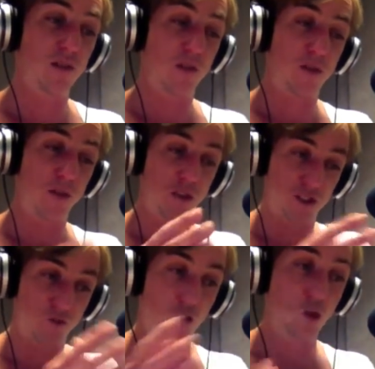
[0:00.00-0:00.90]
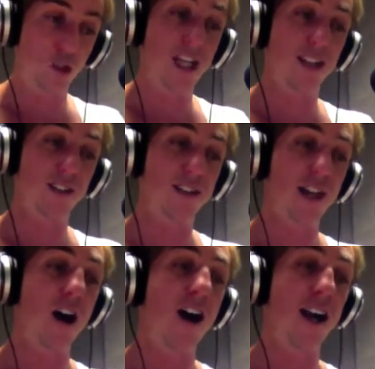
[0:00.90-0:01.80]
this rule is that
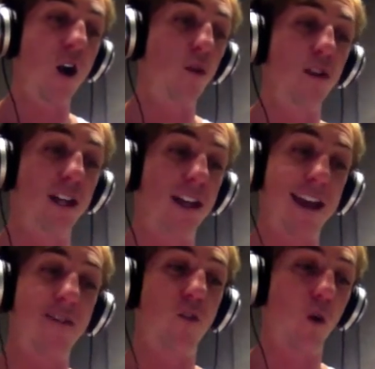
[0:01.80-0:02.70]
I only ever